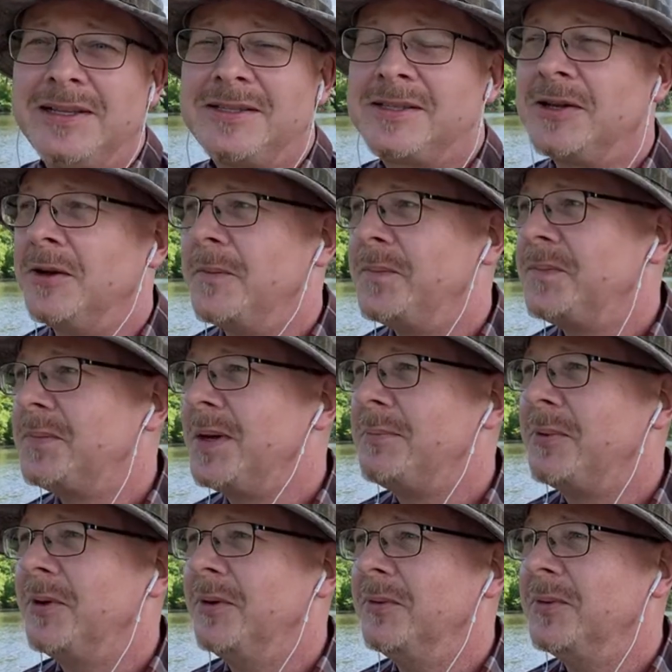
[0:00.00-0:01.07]
So
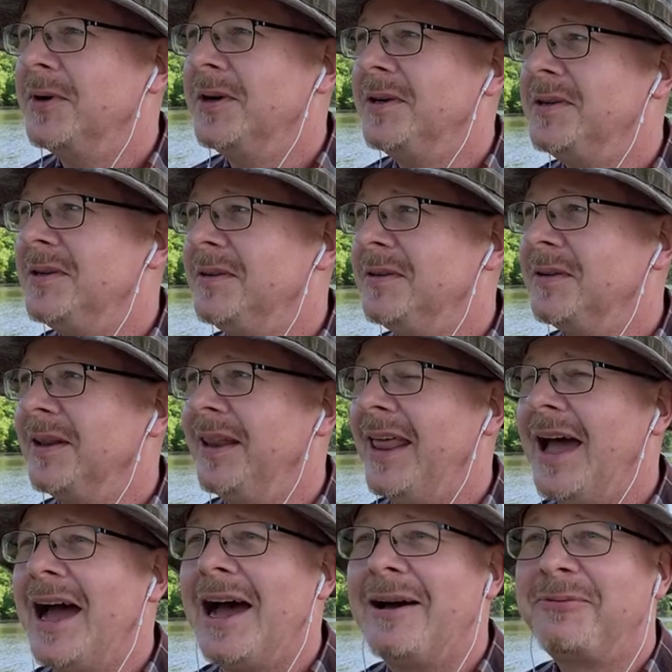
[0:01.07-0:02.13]
people would
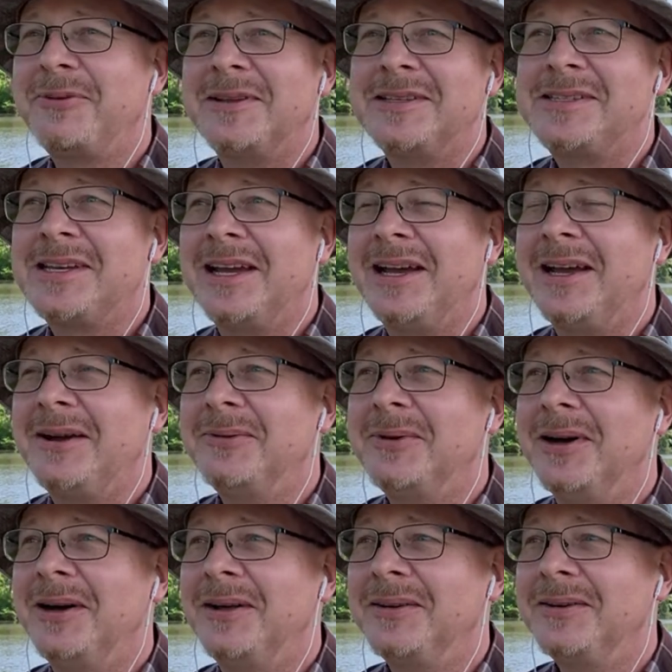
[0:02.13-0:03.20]
laugh and say,
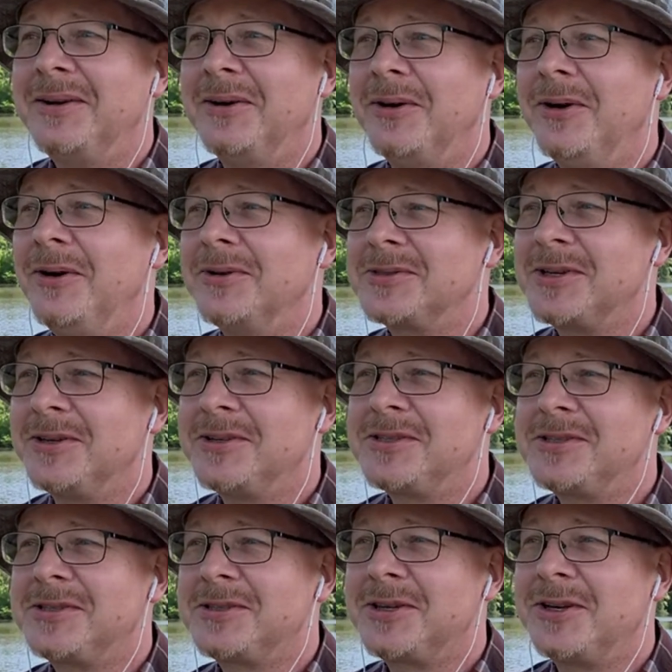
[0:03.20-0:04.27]
well, you know, oh, Sarge
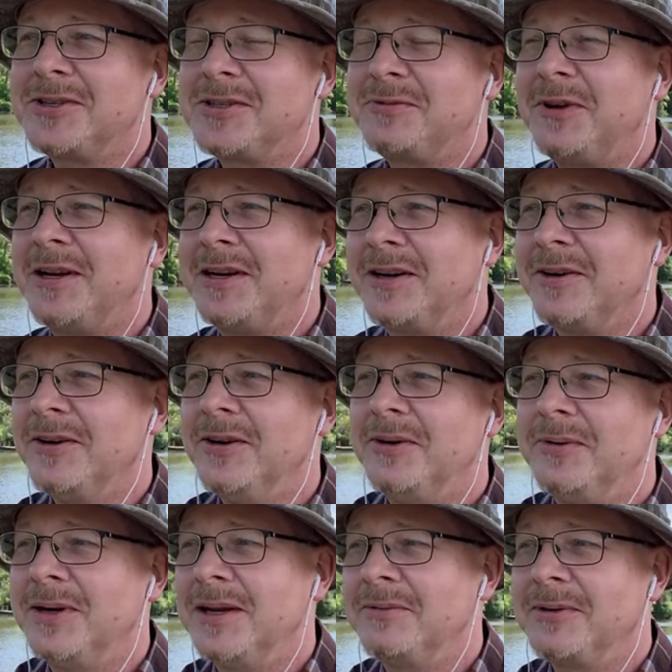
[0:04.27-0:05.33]
is fighting a girl,
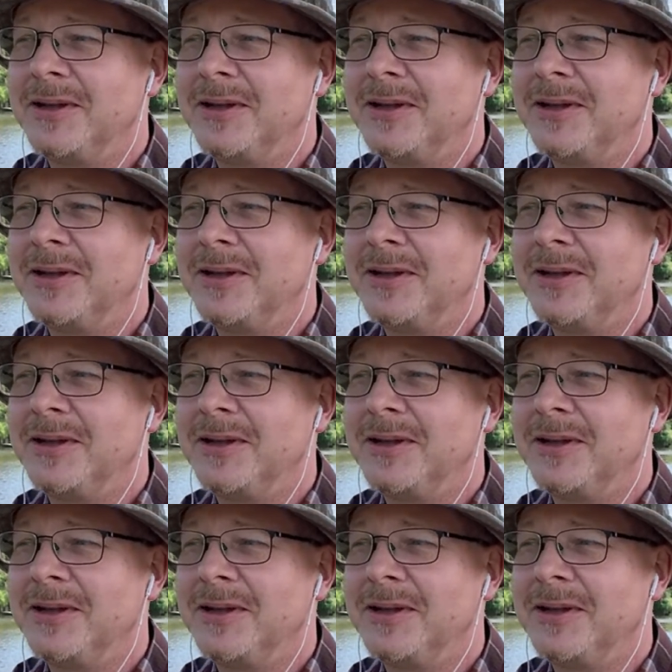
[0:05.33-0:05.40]
whatever.